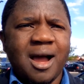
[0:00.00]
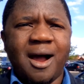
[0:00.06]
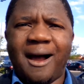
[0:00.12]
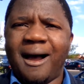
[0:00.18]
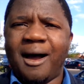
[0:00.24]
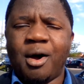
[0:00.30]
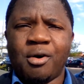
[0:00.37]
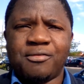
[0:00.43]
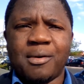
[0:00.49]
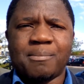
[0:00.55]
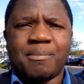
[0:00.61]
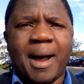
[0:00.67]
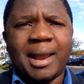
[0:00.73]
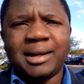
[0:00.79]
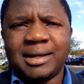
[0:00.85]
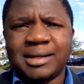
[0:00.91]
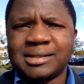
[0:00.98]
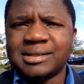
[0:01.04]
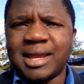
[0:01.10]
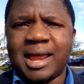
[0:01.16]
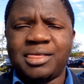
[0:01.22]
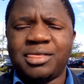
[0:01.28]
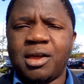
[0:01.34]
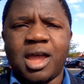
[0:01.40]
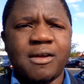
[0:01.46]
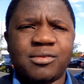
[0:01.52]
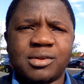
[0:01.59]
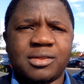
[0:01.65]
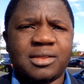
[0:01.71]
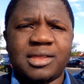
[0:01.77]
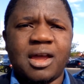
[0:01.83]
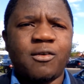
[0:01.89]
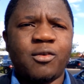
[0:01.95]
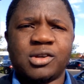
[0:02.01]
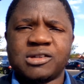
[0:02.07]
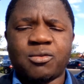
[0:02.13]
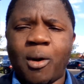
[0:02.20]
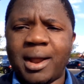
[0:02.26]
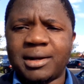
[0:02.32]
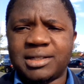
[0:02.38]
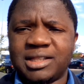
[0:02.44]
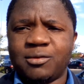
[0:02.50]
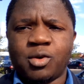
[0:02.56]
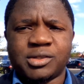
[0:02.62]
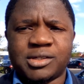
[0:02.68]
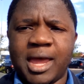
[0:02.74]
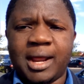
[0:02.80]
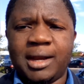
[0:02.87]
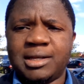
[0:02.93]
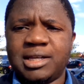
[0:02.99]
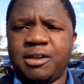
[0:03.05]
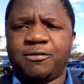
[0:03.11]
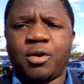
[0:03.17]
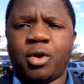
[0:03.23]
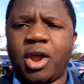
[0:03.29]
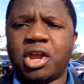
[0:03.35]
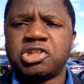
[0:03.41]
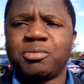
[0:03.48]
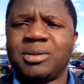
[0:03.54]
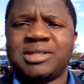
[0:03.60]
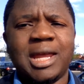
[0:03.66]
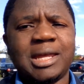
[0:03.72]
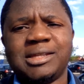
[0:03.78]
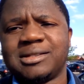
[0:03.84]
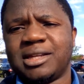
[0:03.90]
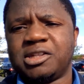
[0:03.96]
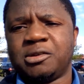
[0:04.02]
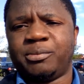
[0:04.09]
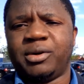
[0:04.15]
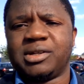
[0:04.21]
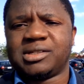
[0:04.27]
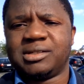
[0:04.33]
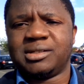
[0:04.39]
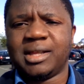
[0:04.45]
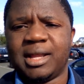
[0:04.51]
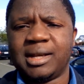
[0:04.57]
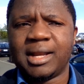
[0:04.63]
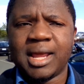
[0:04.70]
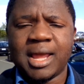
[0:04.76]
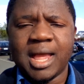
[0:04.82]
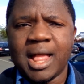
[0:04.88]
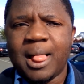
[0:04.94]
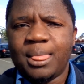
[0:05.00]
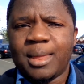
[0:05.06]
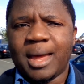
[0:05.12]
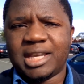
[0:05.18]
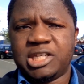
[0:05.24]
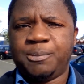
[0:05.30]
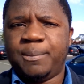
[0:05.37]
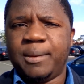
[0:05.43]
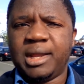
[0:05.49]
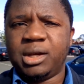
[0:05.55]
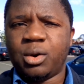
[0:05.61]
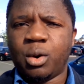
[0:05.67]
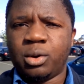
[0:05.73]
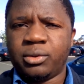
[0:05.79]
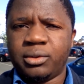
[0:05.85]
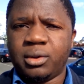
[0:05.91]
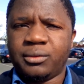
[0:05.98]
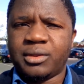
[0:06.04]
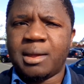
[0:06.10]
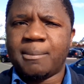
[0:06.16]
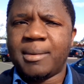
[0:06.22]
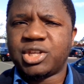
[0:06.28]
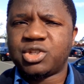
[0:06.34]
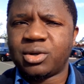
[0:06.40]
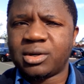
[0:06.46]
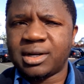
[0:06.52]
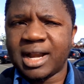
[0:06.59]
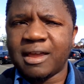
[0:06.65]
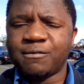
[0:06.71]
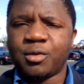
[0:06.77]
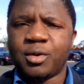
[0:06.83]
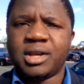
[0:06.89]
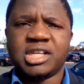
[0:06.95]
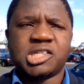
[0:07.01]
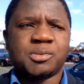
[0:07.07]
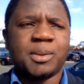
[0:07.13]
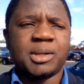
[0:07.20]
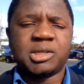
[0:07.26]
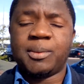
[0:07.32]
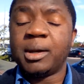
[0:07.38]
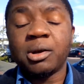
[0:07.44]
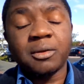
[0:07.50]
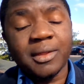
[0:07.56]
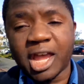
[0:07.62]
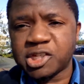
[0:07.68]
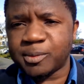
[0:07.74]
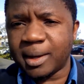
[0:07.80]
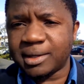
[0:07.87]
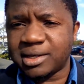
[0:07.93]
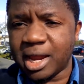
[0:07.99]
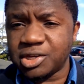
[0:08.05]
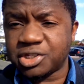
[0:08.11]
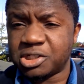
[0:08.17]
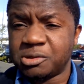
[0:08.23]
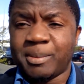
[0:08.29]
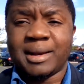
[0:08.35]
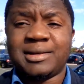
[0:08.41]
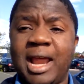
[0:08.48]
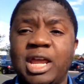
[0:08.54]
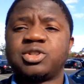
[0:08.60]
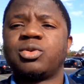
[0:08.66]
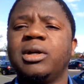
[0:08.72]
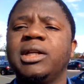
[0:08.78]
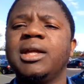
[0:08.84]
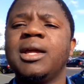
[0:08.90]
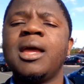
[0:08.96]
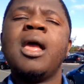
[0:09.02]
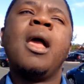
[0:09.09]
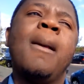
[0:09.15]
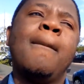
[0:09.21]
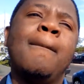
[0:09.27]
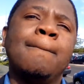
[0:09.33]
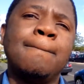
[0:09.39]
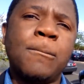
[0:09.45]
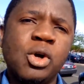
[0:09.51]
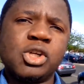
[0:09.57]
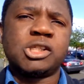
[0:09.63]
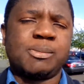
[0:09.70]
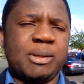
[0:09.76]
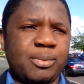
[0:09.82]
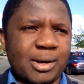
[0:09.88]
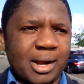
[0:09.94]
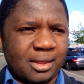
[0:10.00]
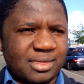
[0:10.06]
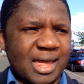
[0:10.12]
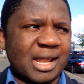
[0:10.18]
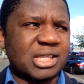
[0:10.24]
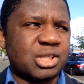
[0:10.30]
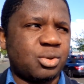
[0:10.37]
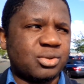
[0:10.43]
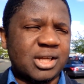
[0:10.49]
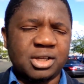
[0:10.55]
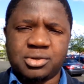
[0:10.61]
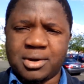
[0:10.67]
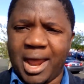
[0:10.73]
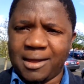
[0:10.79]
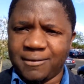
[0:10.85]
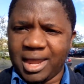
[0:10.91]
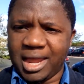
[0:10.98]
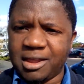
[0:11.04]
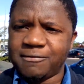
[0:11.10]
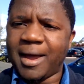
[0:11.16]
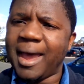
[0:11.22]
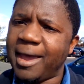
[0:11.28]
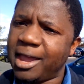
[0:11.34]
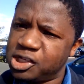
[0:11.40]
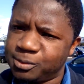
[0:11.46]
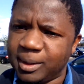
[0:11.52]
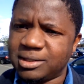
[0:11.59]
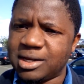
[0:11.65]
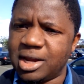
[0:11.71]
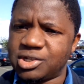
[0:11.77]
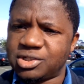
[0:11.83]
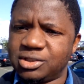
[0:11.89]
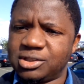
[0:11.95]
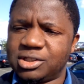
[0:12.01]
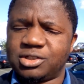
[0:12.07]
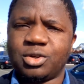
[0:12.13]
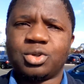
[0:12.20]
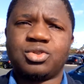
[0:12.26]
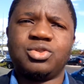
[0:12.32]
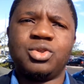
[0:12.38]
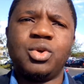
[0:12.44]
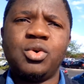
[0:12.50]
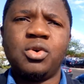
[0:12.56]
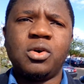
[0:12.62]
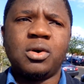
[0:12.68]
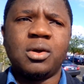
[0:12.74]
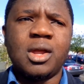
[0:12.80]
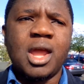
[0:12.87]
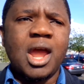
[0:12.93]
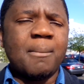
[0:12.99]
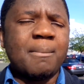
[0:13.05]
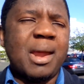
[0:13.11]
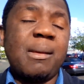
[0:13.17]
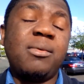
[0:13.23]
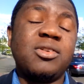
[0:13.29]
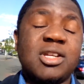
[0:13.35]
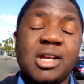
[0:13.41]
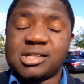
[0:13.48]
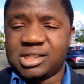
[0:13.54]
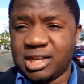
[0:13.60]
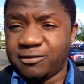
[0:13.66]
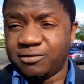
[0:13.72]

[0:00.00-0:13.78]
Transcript: of abundance and everything they always wanted, they won't get it. If you're going to be dating such a person, then depending on their maturity level and depending on their expectations, but naturally most people like that, they will tend to have high expectations. So to you, maybe just